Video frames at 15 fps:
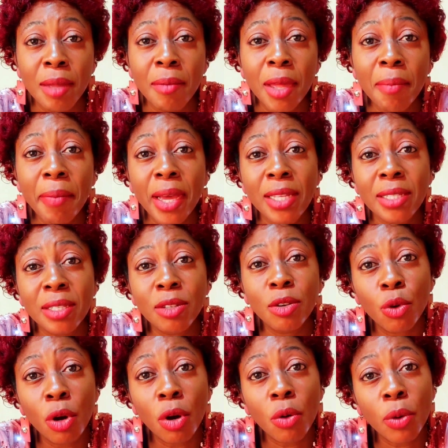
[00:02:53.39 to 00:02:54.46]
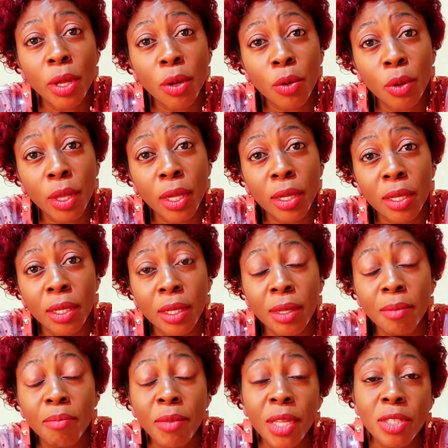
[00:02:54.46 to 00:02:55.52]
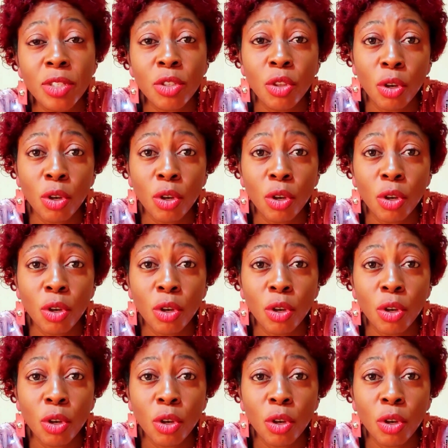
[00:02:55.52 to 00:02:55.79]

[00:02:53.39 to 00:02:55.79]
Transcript: then person go quick meet